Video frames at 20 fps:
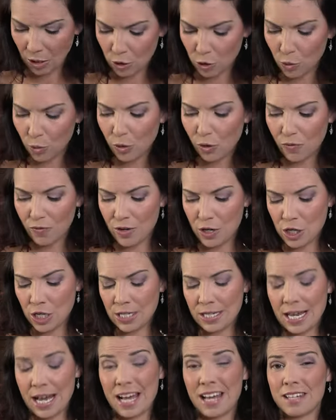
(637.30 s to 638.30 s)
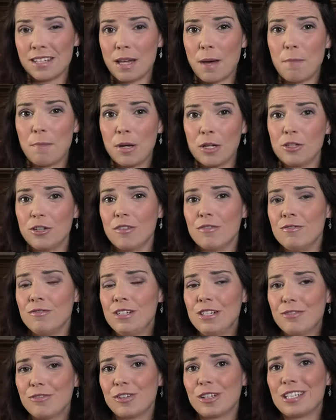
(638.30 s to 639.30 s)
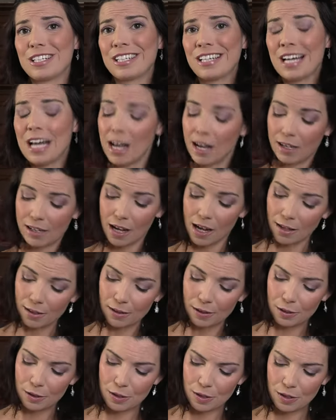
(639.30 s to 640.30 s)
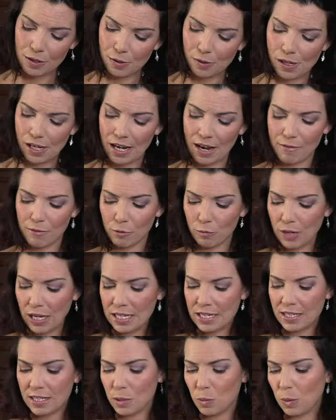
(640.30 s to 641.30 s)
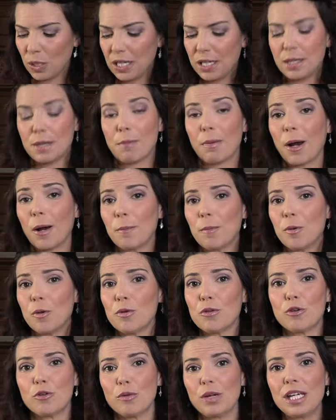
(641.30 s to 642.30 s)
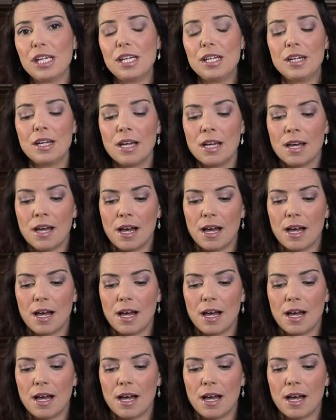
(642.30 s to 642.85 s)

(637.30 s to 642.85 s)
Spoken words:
Two Little Fishies has a bunch of different colored, so you can have the red seaweed, the purple, the green.